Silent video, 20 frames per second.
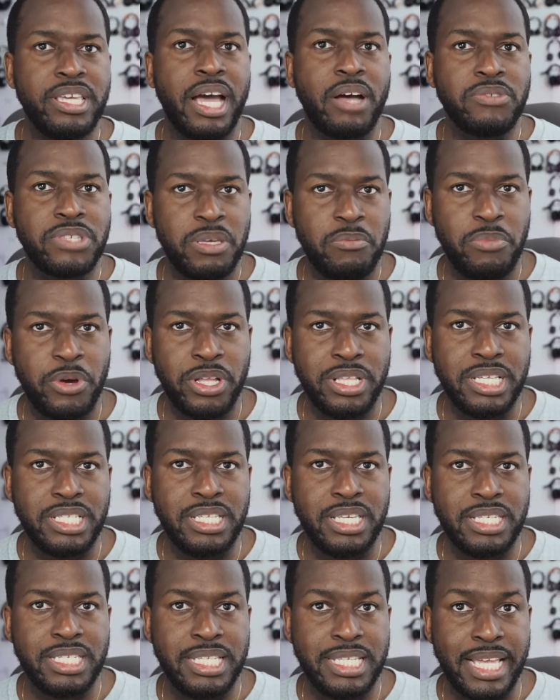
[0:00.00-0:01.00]
I'll say barely
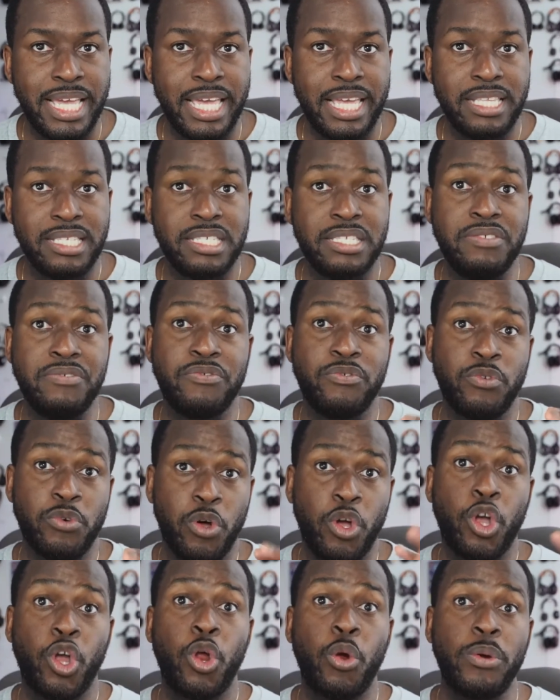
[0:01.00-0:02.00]
decent ANC
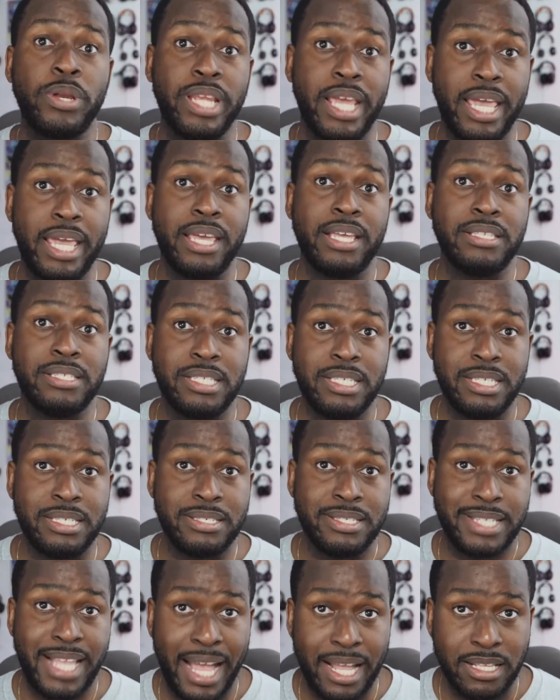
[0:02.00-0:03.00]
for current ANC
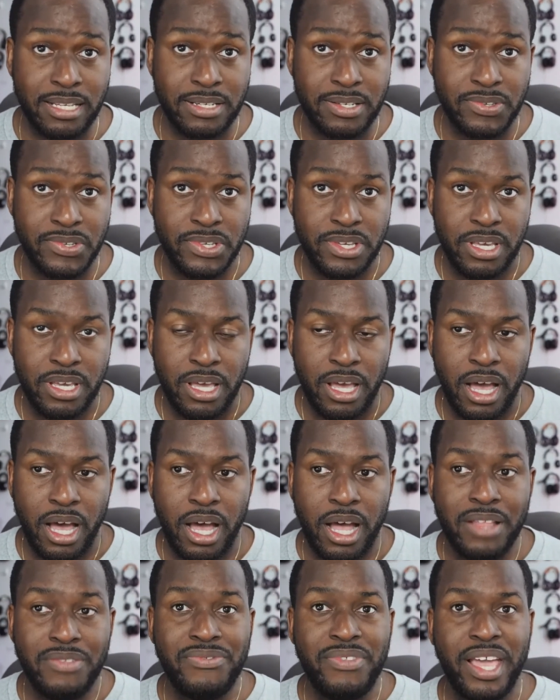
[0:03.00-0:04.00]
standards.
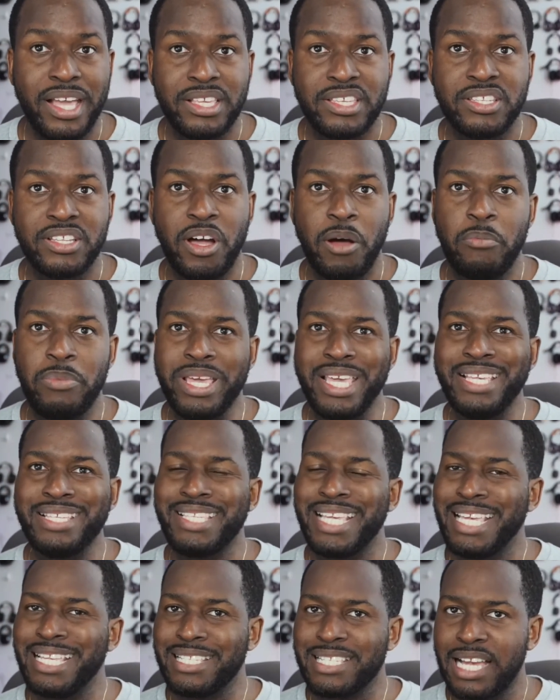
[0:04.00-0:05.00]
Next up
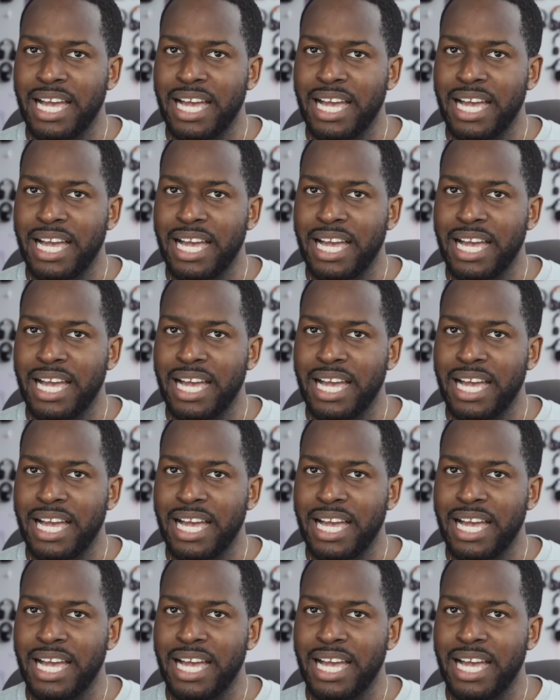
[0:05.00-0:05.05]
is a